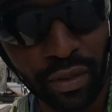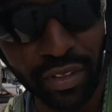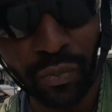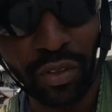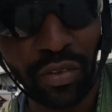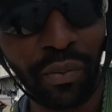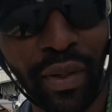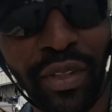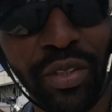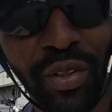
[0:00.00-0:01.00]
you're supposed to be
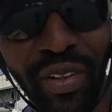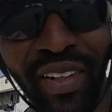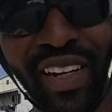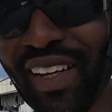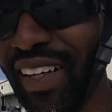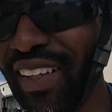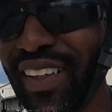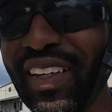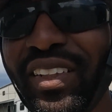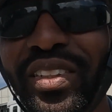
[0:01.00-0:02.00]
making sure
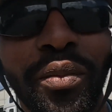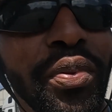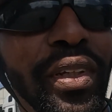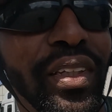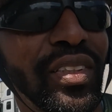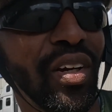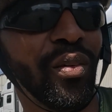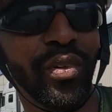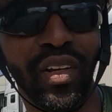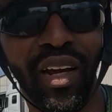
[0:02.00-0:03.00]
that it is completely
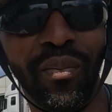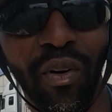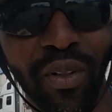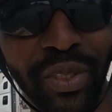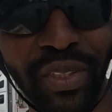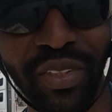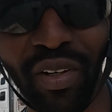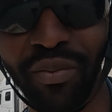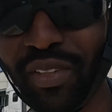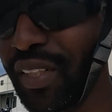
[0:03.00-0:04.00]
tarped, not partially
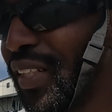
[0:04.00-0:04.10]
tarped.